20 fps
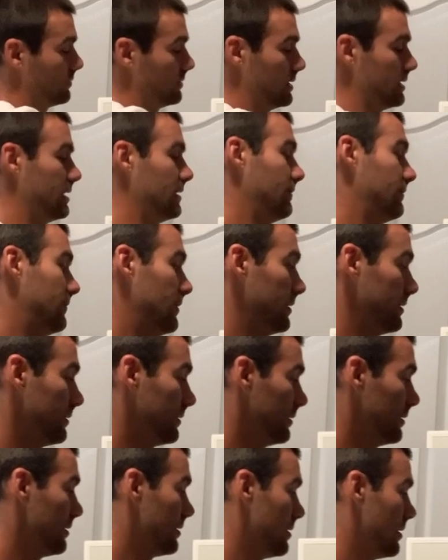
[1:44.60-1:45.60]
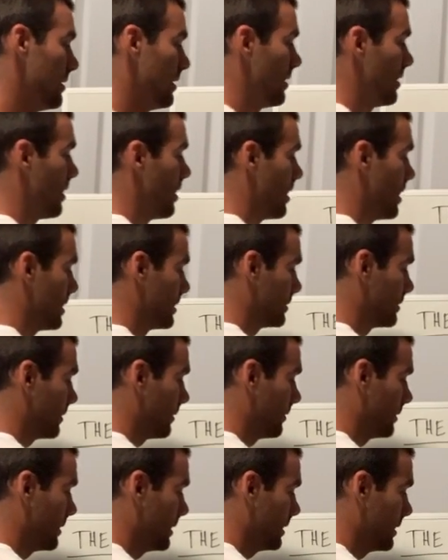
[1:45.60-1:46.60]
with the defense. All right,
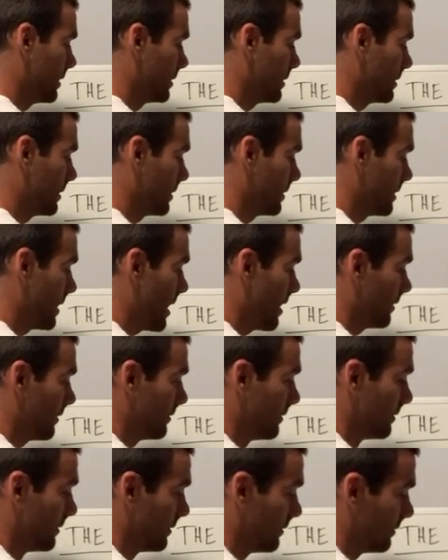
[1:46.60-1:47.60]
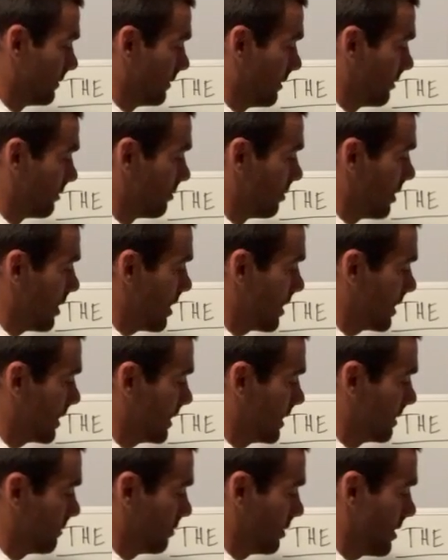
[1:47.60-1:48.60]
so here, this is how we would block
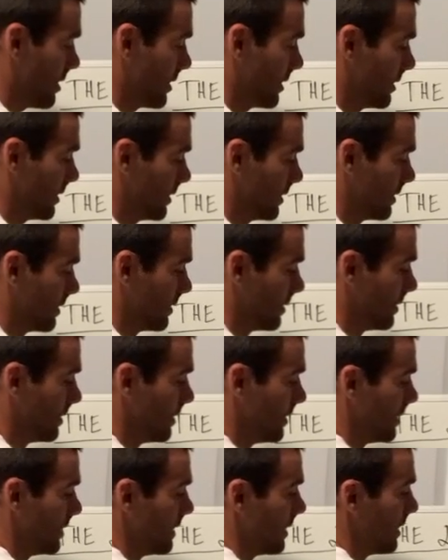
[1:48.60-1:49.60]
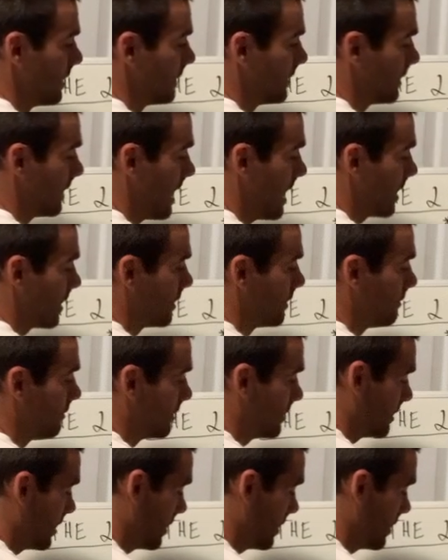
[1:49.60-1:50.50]
it. Tackle would